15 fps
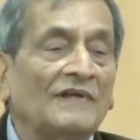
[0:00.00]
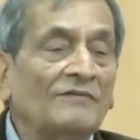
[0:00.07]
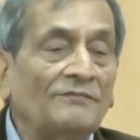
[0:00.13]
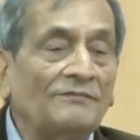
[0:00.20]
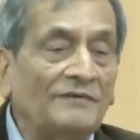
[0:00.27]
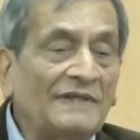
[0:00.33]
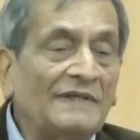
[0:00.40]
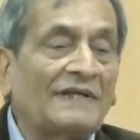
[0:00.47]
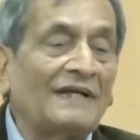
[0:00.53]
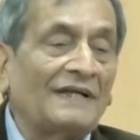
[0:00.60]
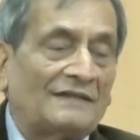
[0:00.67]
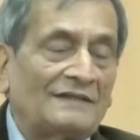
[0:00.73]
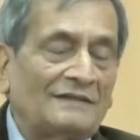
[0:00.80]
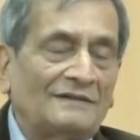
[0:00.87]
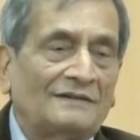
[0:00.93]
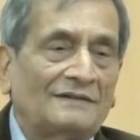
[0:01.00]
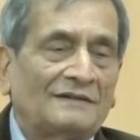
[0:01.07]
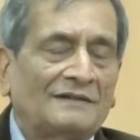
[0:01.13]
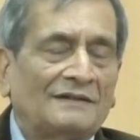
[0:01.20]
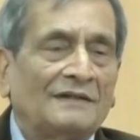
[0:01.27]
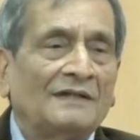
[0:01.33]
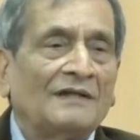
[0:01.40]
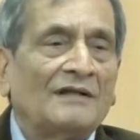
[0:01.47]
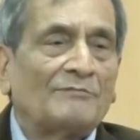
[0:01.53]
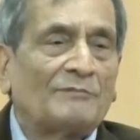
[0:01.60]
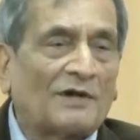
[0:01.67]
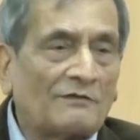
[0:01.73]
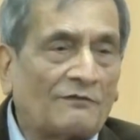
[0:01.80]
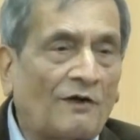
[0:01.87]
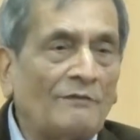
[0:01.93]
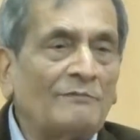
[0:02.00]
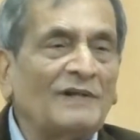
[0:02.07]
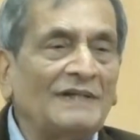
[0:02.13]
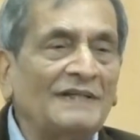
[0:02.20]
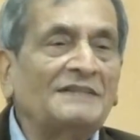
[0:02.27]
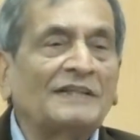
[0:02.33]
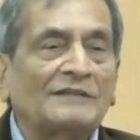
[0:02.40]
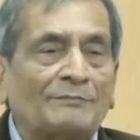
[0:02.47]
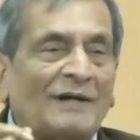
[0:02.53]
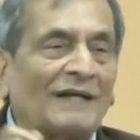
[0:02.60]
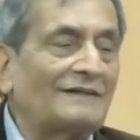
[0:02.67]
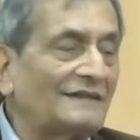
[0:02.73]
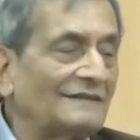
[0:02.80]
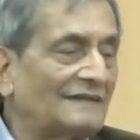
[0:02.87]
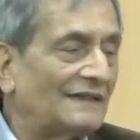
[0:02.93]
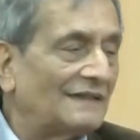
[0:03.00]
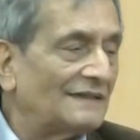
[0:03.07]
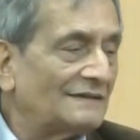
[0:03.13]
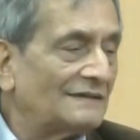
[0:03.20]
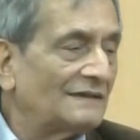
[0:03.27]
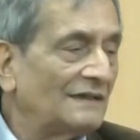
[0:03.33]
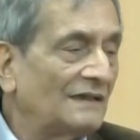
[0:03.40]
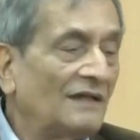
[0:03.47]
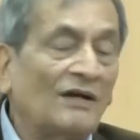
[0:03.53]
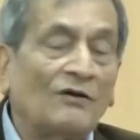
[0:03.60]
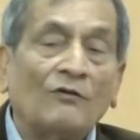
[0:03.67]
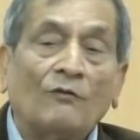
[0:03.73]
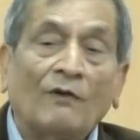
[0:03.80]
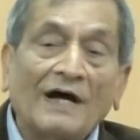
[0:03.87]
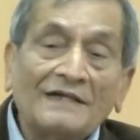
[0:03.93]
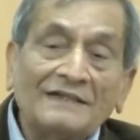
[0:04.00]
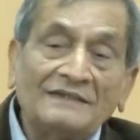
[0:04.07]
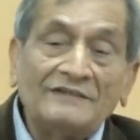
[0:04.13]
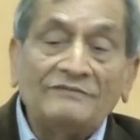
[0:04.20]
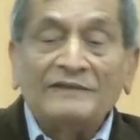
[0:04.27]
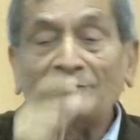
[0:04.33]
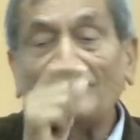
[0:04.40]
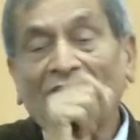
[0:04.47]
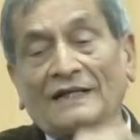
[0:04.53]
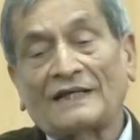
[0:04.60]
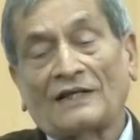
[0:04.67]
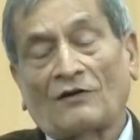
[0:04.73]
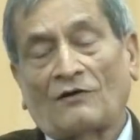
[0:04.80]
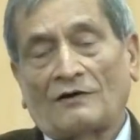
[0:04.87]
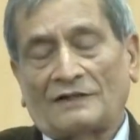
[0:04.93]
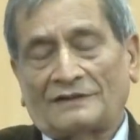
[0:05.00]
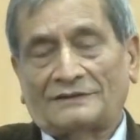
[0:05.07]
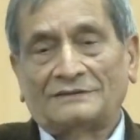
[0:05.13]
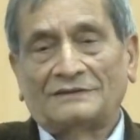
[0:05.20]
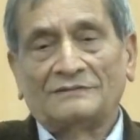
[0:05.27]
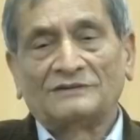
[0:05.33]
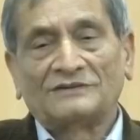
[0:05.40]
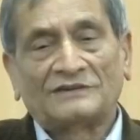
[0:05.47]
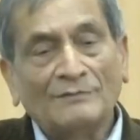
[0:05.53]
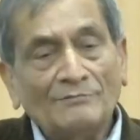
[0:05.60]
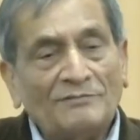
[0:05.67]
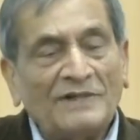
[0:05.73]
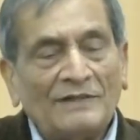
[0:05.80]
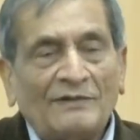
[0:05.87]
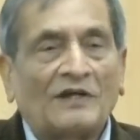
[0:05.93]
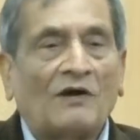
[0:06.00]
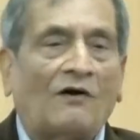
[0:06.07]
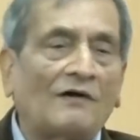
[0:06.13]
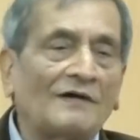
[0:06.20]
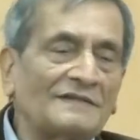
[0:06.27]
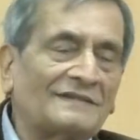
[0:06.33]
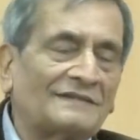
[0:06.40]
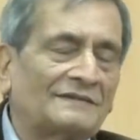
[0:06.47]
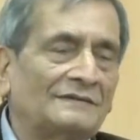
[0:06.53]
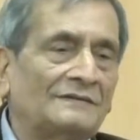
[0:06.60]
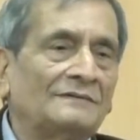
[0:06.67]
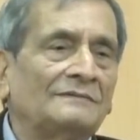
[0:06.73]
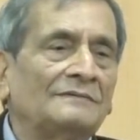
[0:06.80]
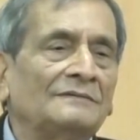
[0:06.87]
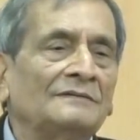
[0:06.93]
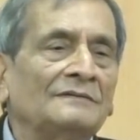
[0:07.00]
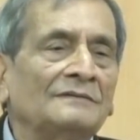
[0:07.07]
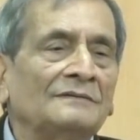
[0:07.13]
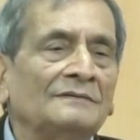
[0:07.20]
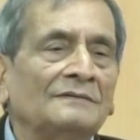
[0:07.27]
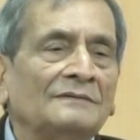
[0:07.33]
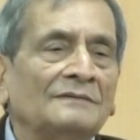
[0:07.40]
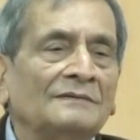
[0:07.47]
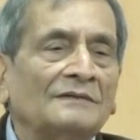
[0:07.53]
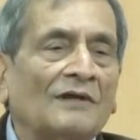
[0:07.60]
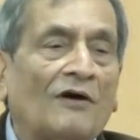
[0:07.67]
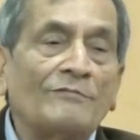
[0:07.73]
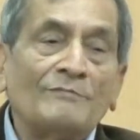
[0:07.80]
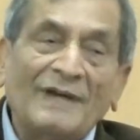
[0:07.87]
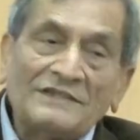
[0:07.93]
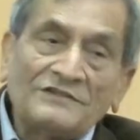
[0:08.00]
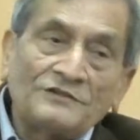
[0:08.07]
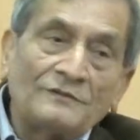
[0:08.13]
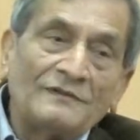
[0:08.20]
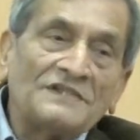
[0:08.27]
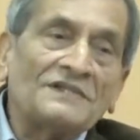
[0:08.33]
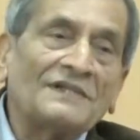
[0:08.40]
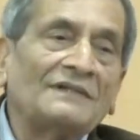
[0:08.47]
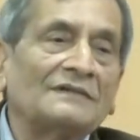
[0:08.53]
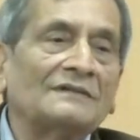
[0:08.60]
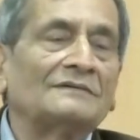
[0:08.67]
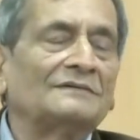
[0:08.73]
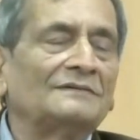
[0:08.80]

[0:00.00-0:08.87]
If we can perform religious practices, why the women cannot? Simply because of menstruation.